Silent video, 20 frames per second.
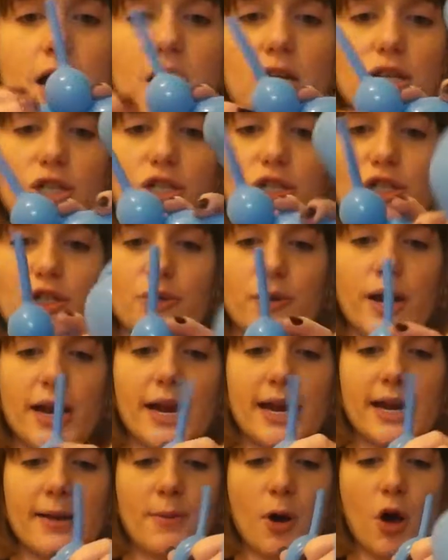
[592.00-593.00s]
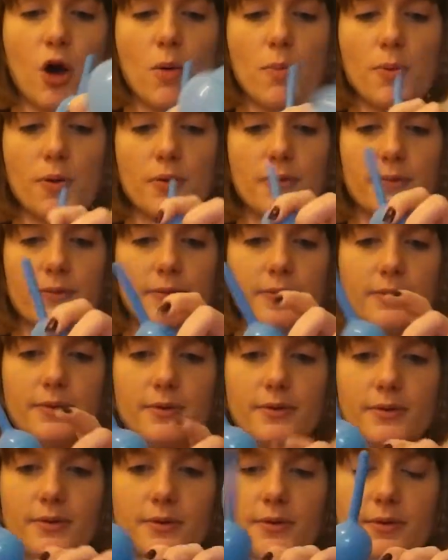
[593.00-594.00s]
straighten him up.
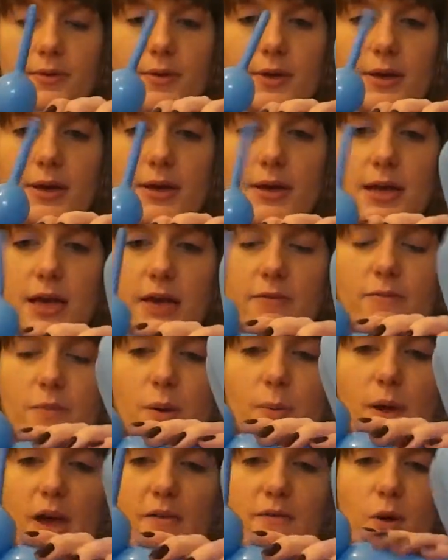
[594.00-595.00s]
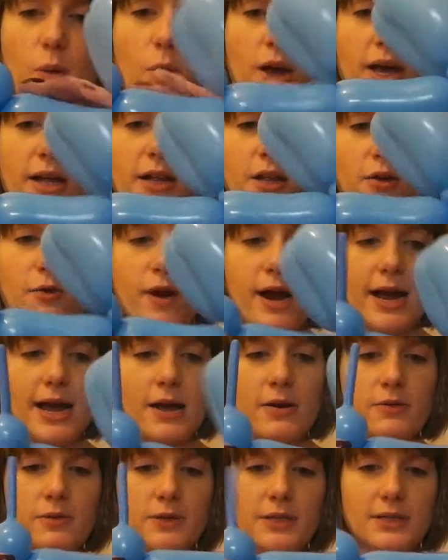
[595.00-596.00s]
Give him a bit of a wiggle
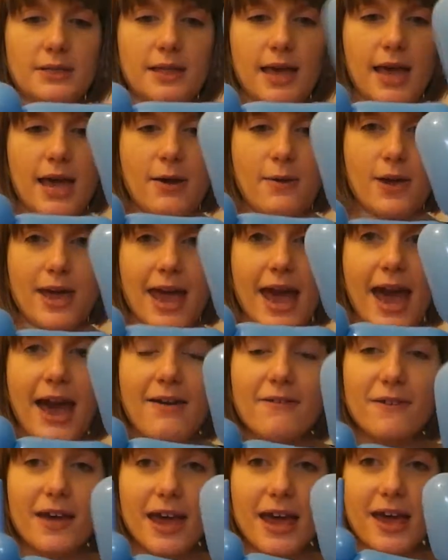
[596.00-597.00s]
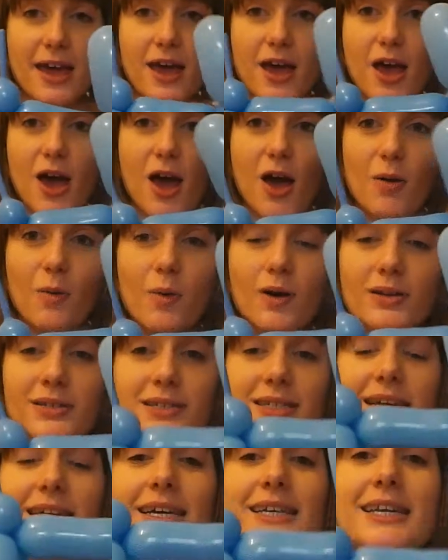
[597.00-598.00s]
around. There we have it. One
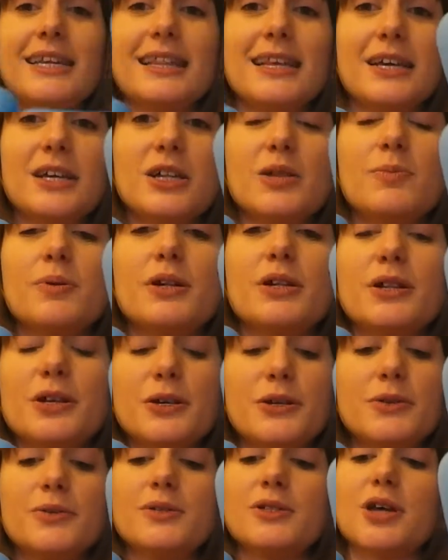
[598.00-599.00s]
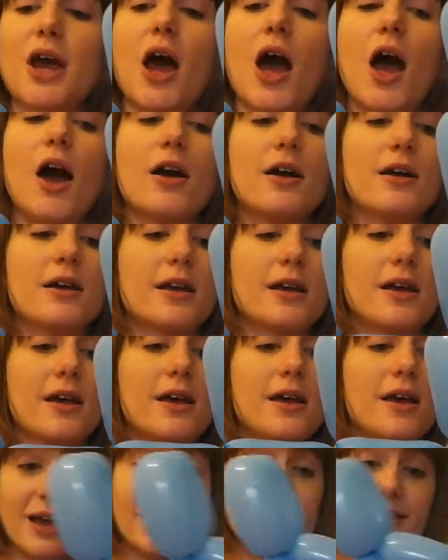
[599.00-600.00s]
tiny little balloon dog.
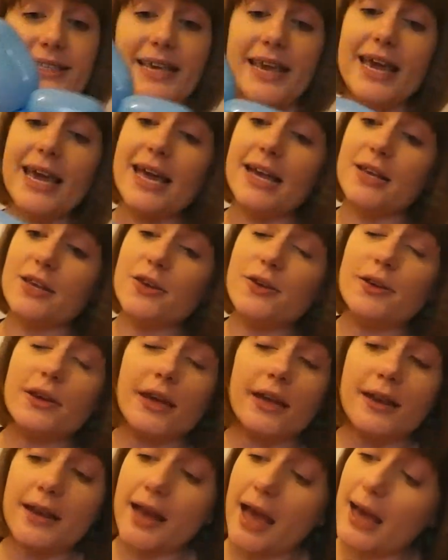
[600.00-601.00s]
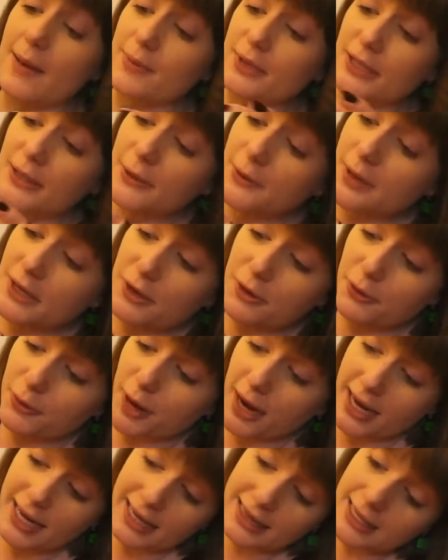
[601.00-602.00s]
That's it. You can absolutely
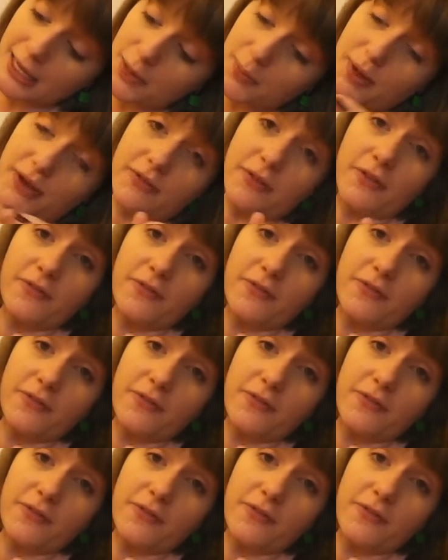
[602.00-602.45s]
create a little bit of a